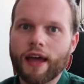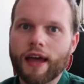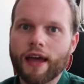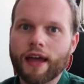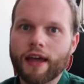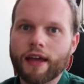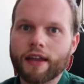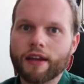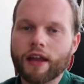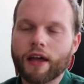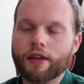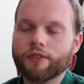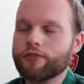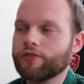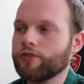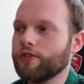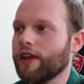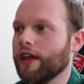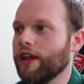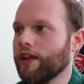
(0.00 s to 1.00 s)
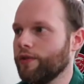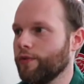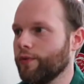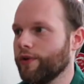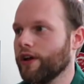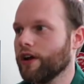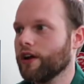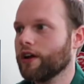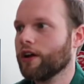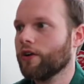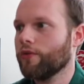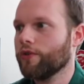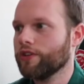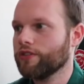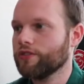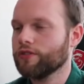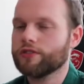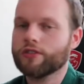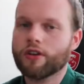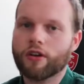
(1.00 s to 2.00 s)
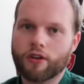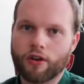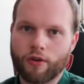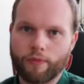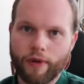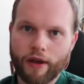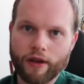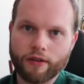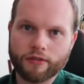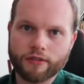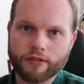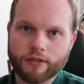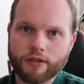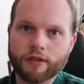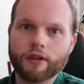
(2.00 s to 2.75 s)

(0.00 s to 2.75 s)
And today we are going to talk about